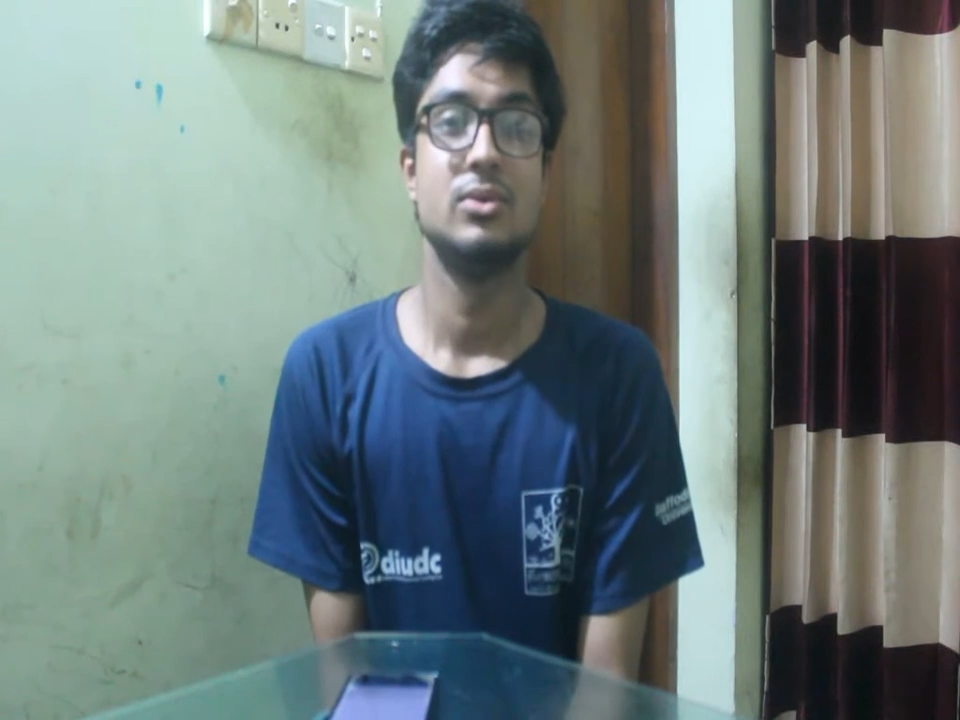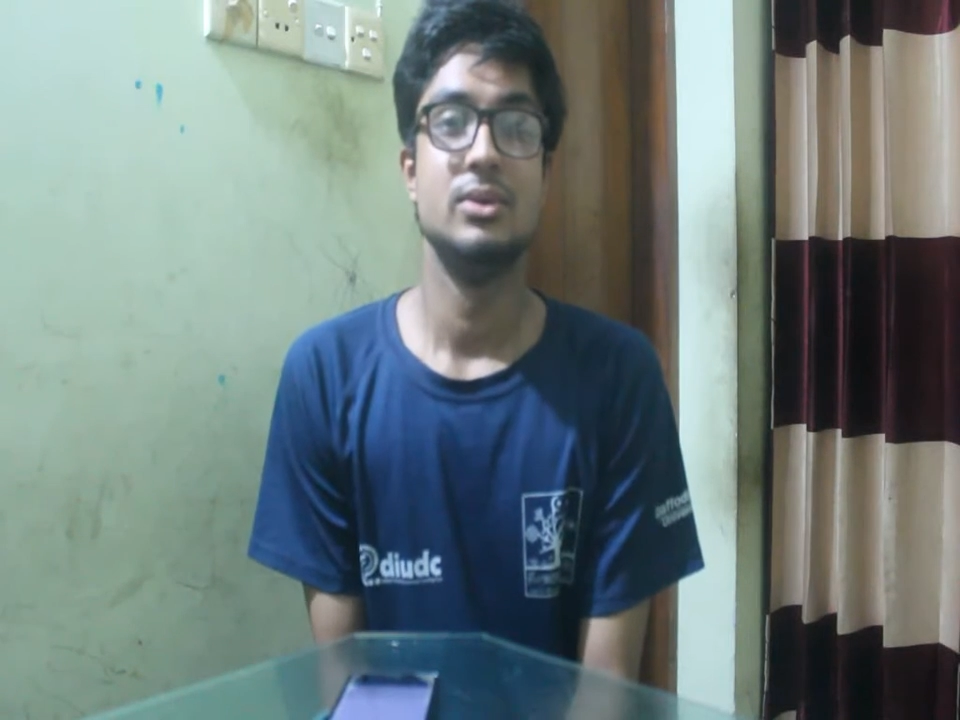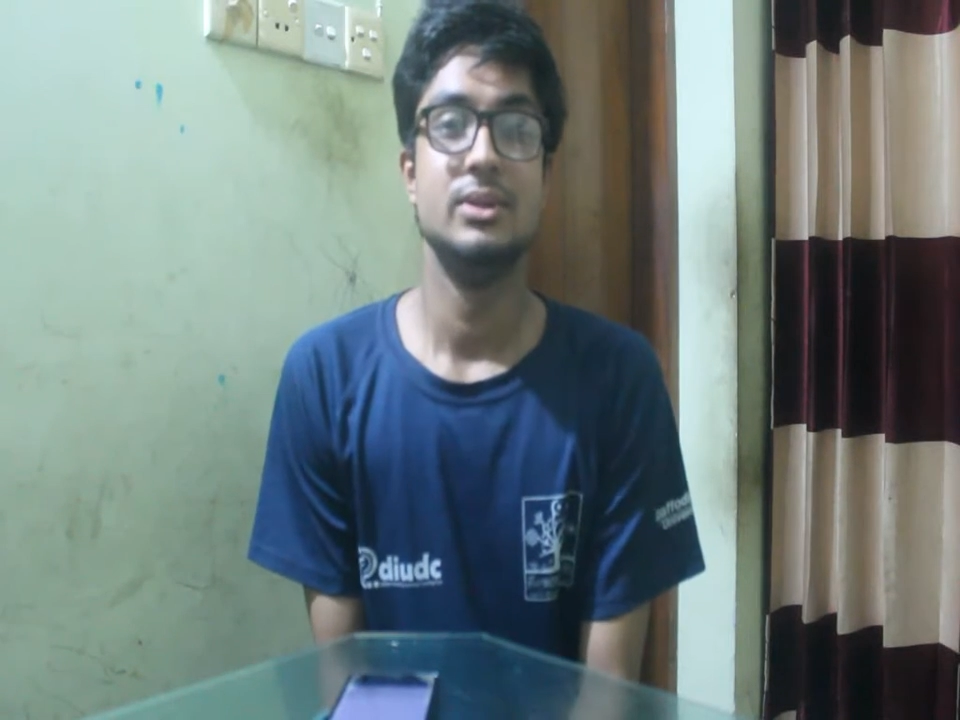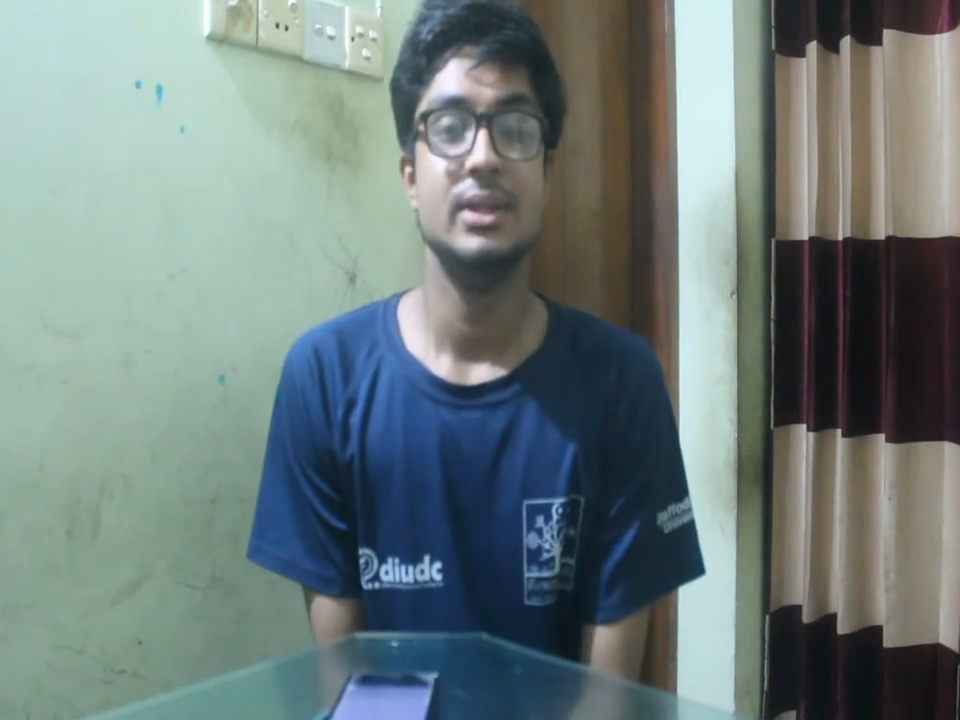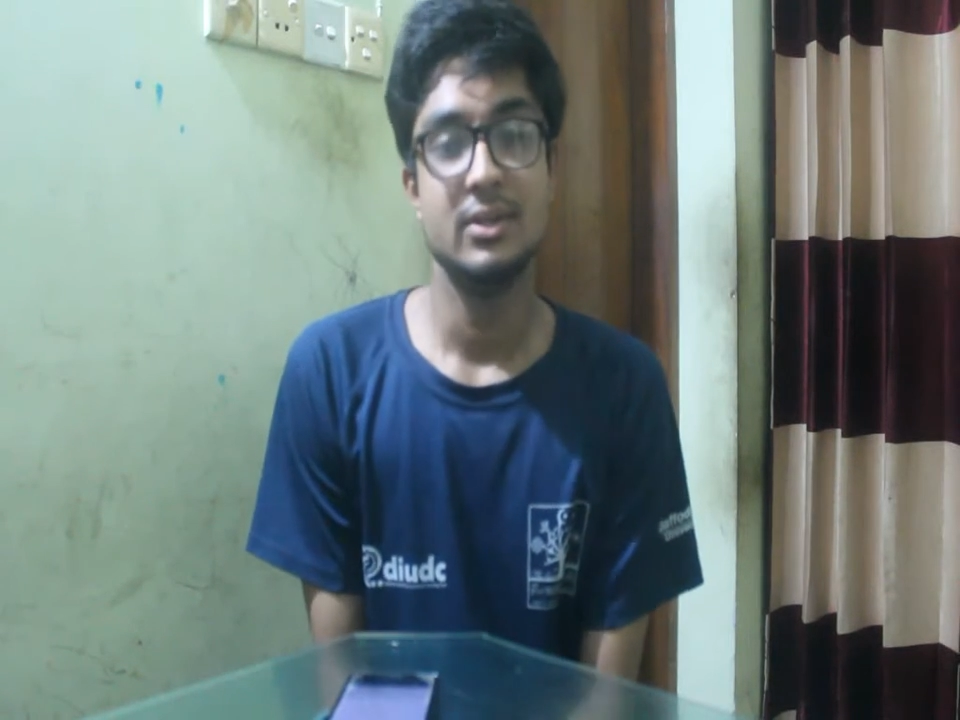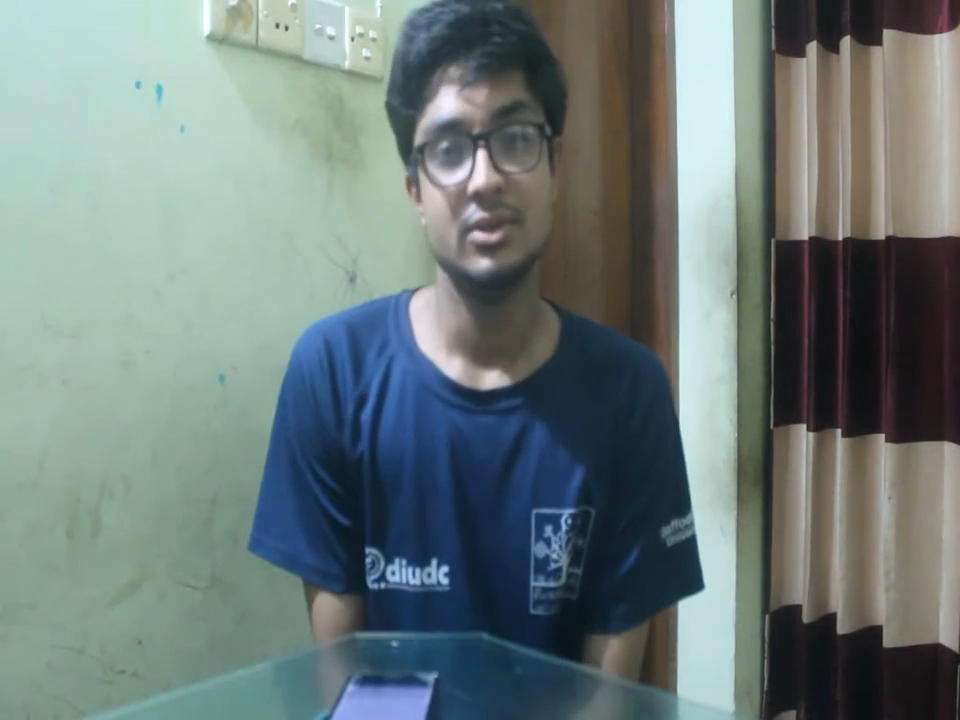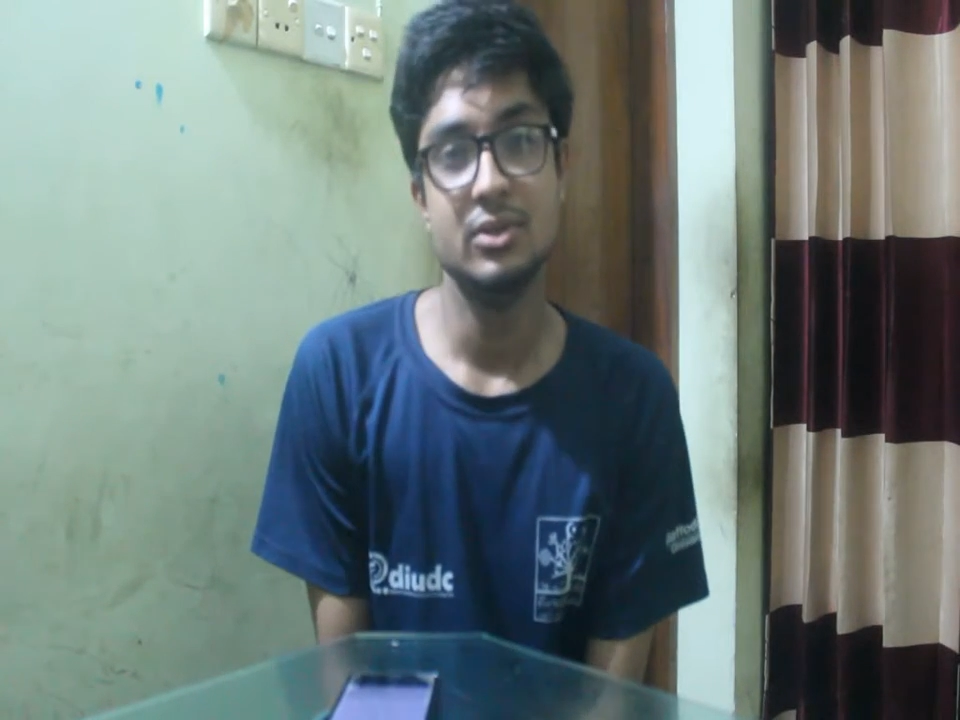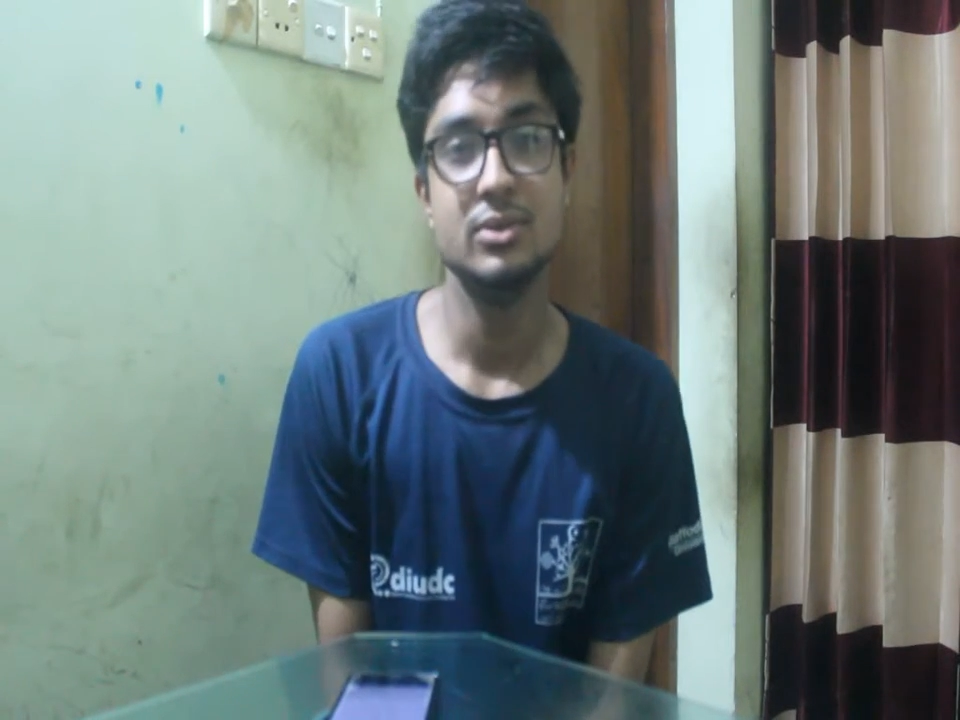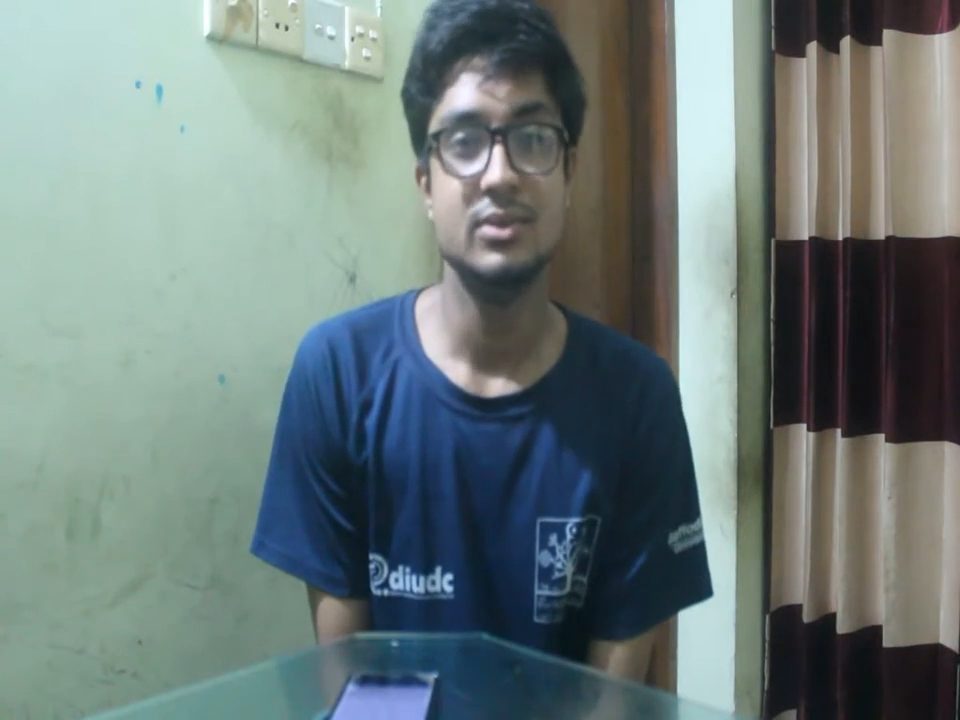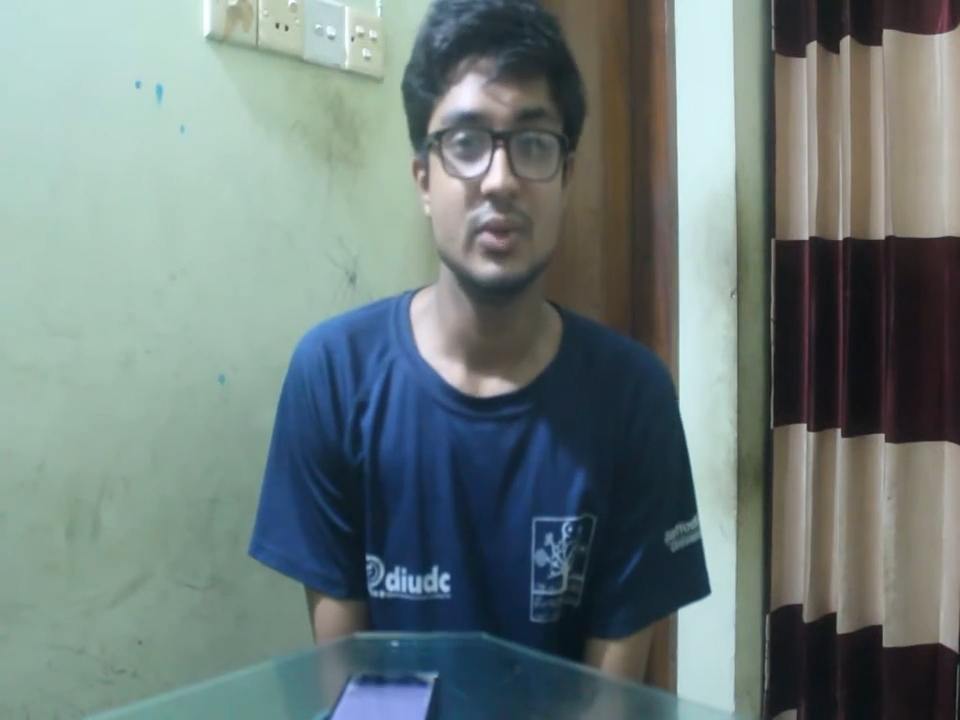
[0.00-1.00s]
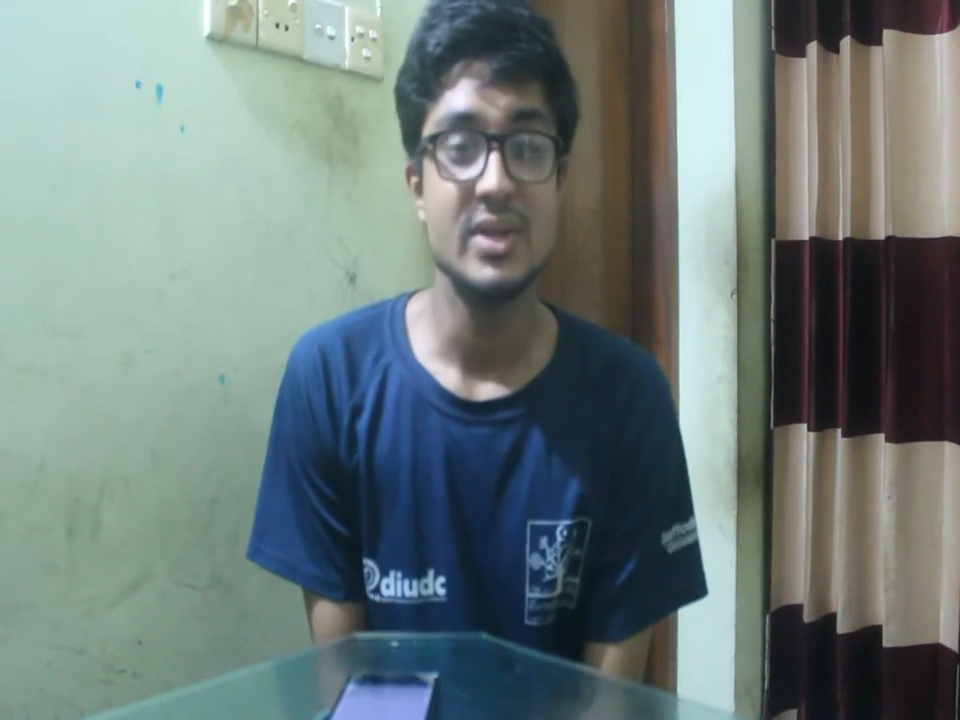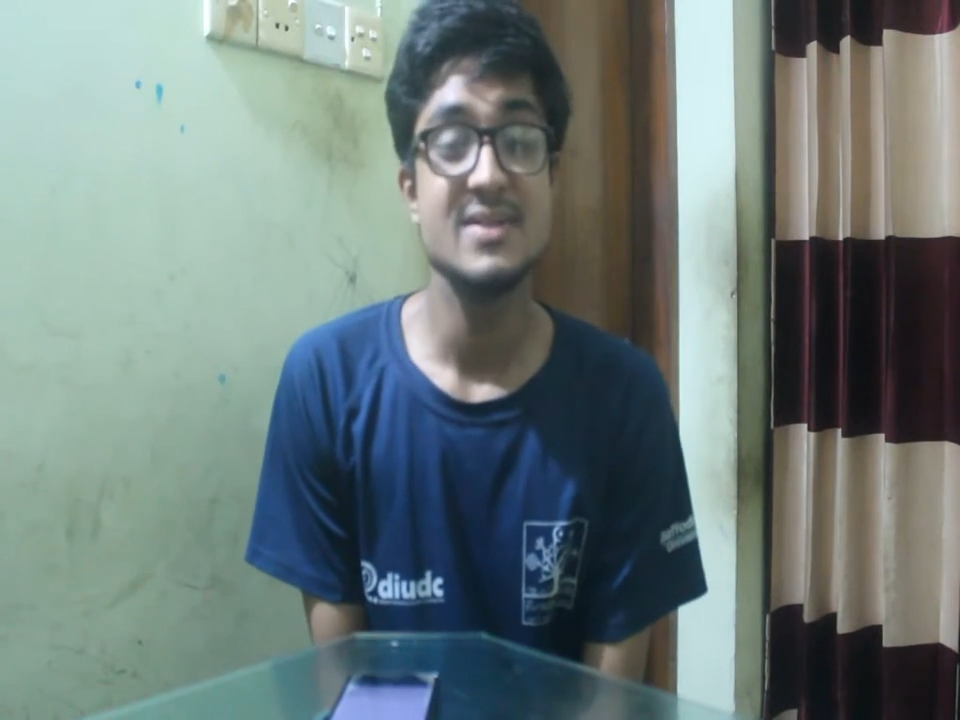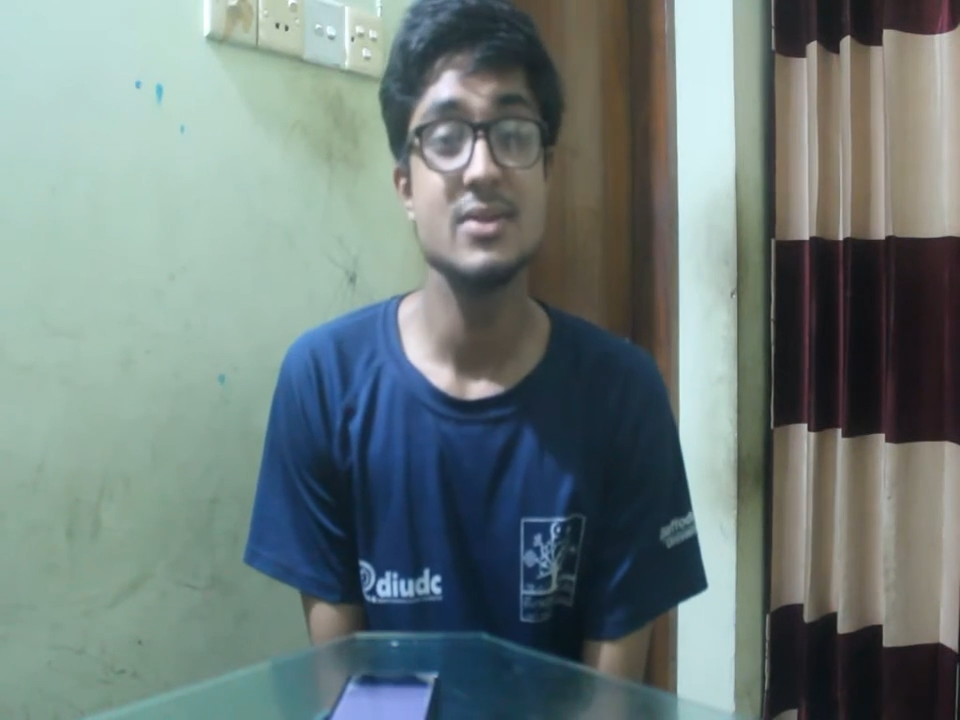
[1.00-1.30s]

it's